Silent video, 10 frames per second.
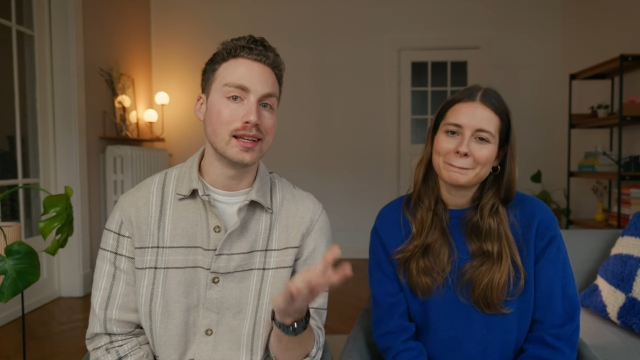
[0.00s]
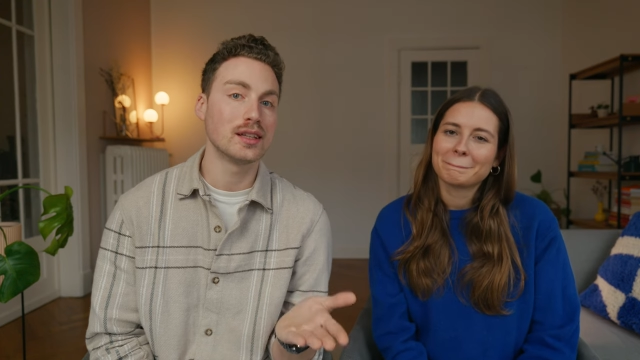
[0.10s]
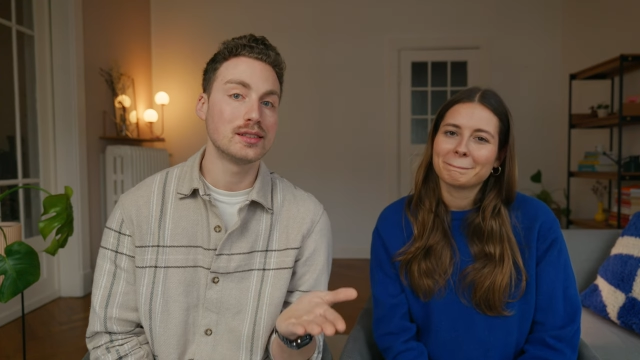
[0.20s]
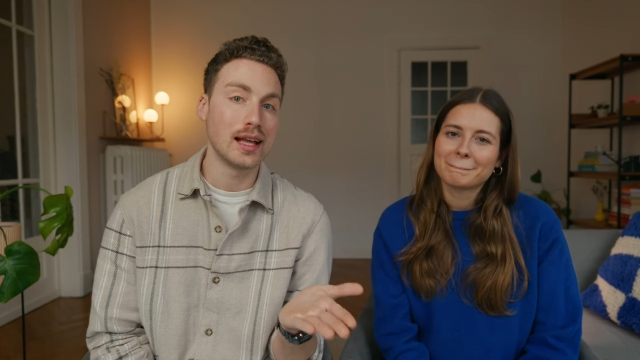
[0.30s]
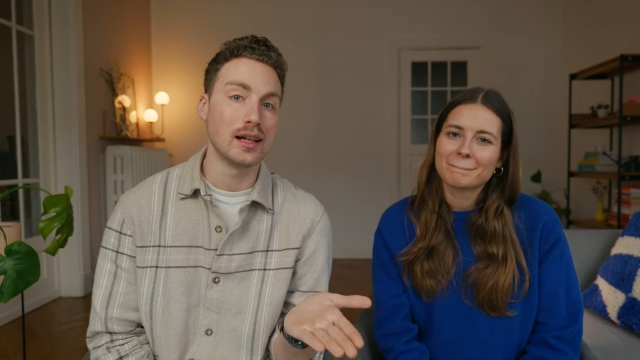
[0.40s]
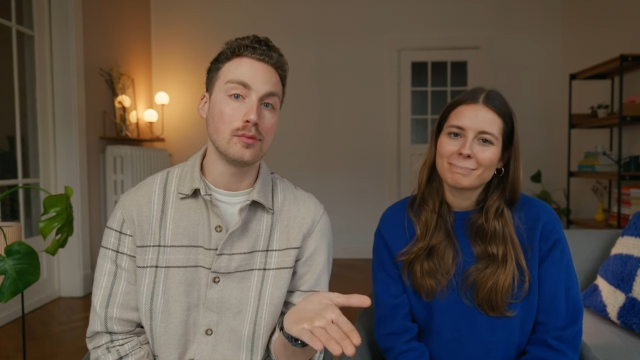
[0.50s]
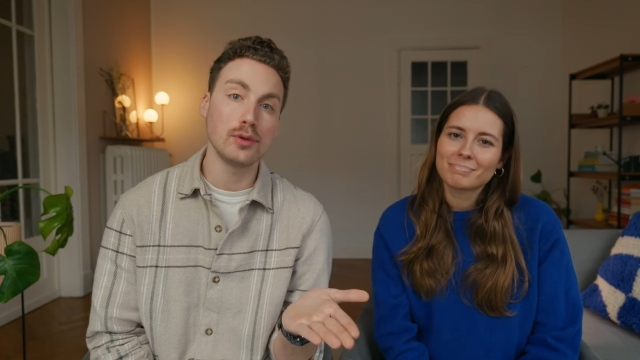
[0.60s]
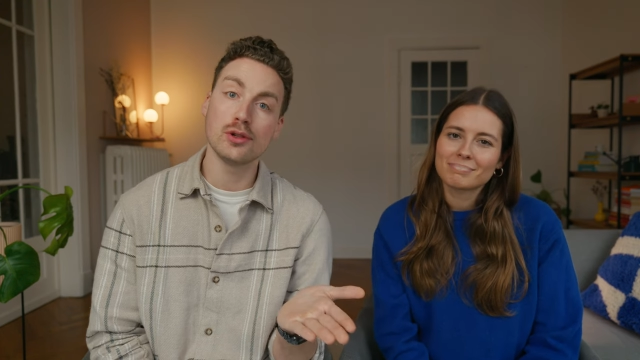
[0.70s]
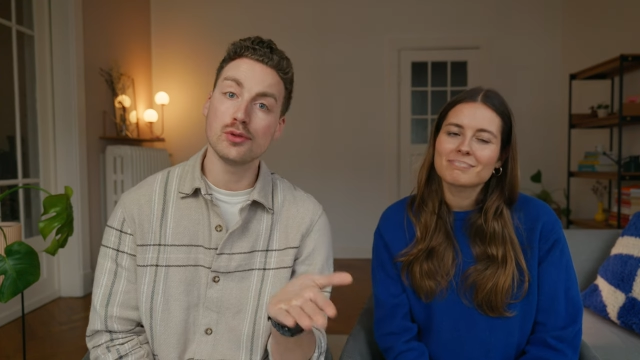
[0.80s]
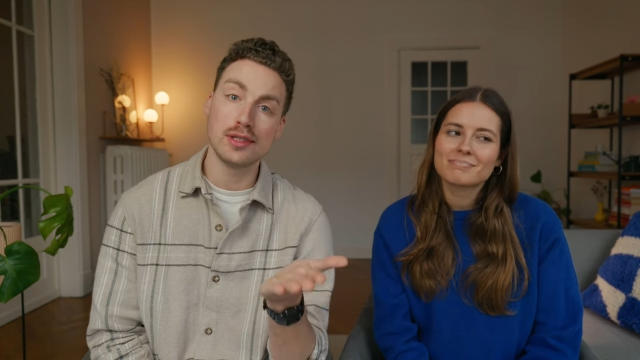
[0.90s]
Speaker 1: does help
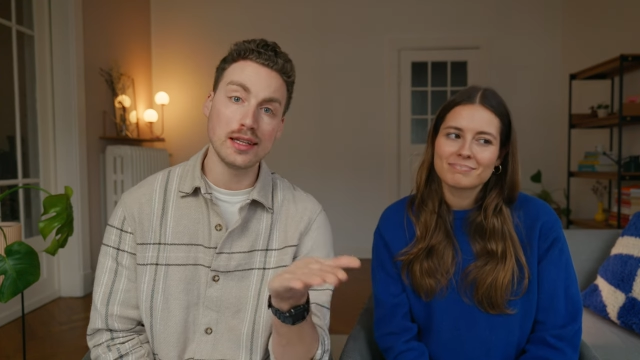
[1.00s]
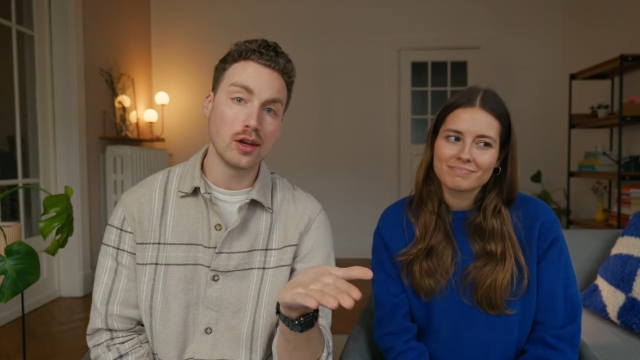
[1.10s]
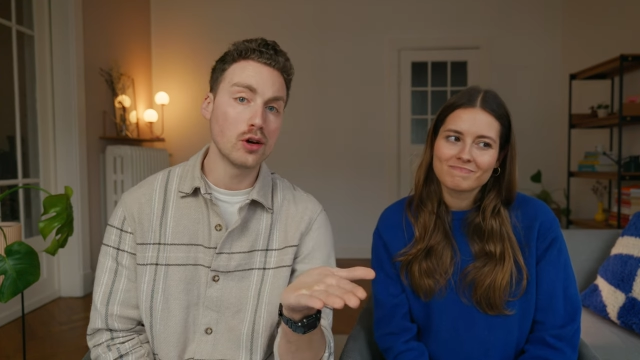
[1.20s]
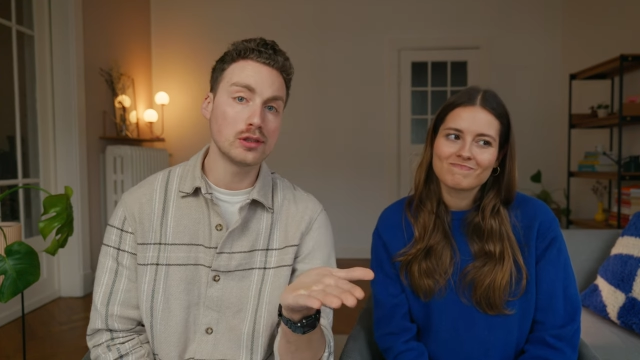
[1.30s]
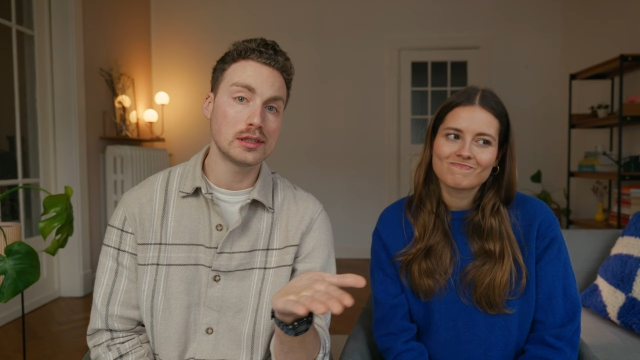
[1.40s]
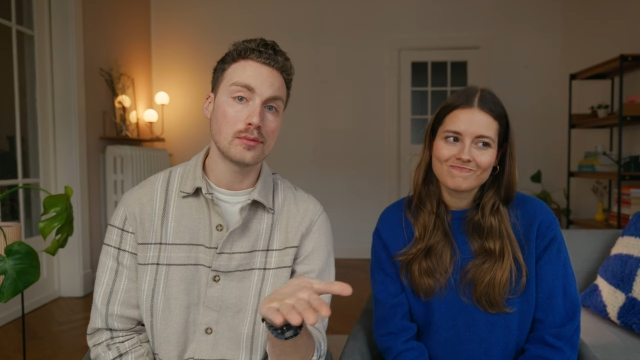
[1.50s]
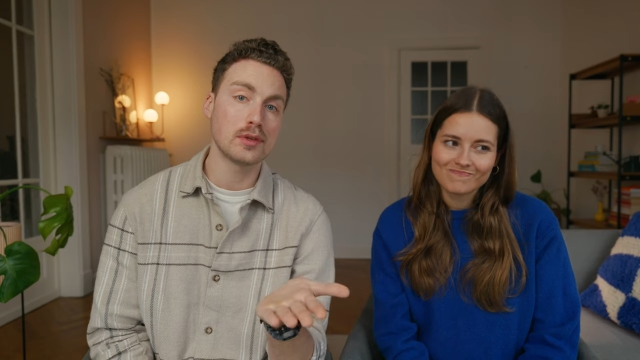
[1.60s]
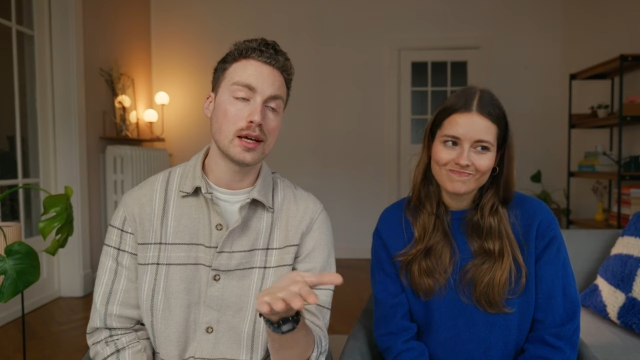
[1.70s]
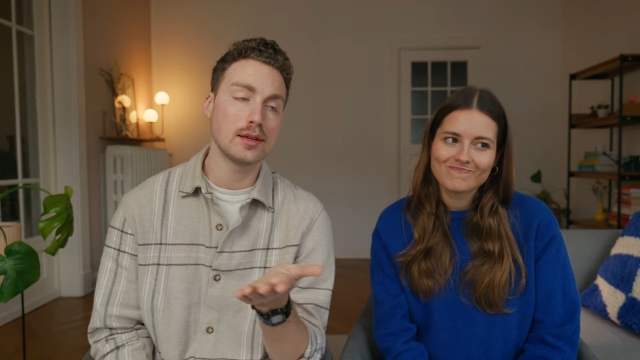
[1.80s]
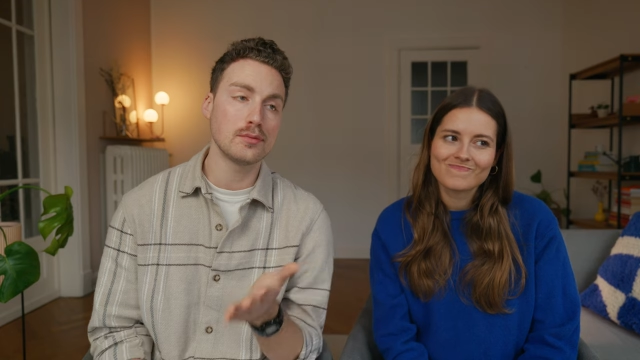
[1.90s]
you deload
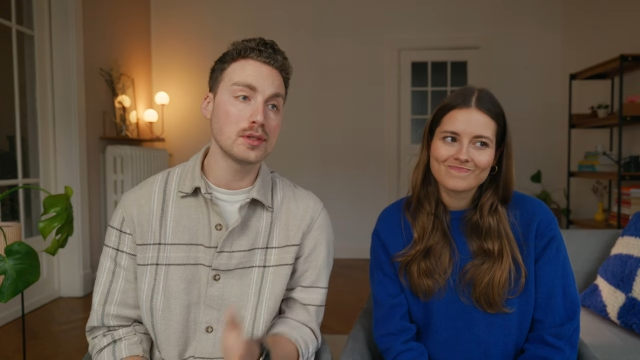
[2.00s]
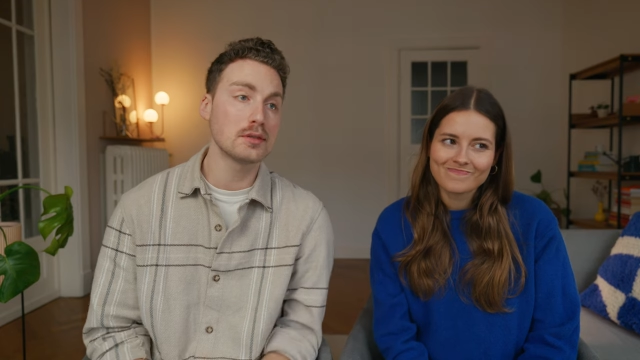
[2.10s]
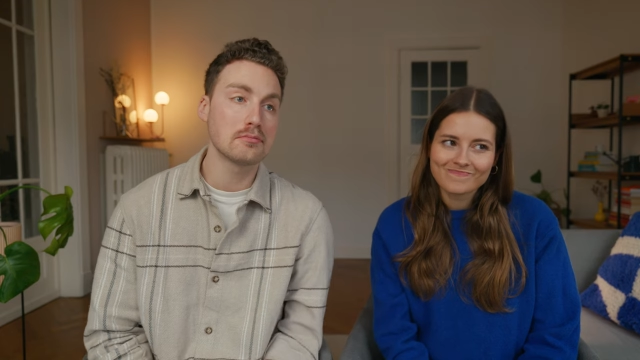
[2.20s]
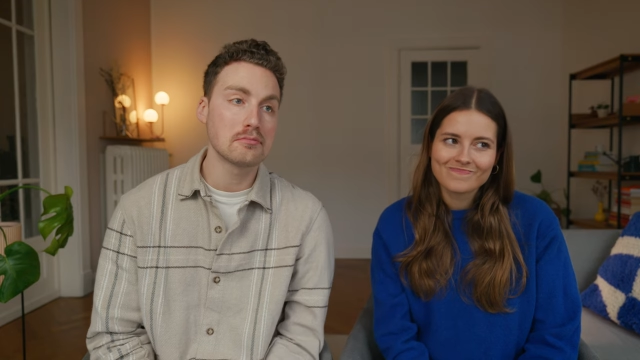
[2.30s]
sometimes.